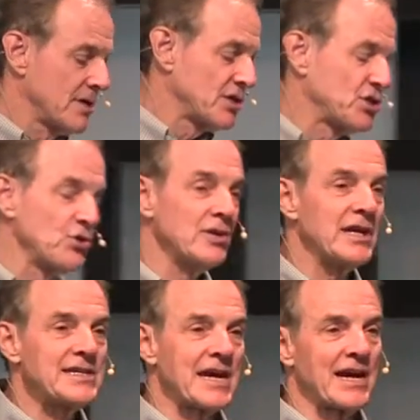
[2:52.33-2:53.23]

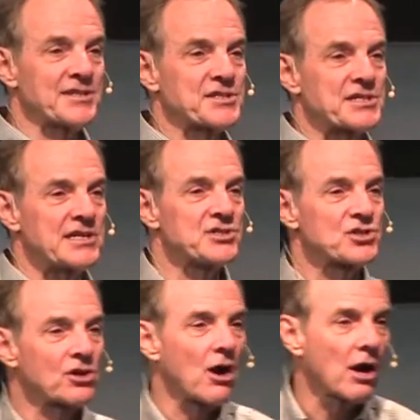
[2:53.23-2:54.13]
shooting deaths in
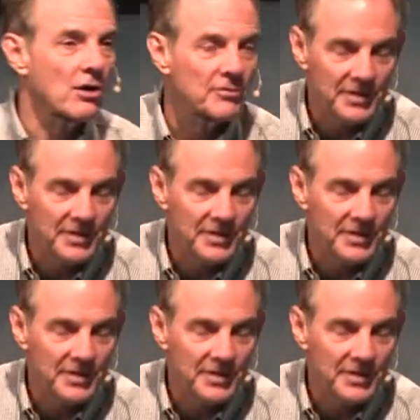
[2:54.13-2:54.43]
Chicago,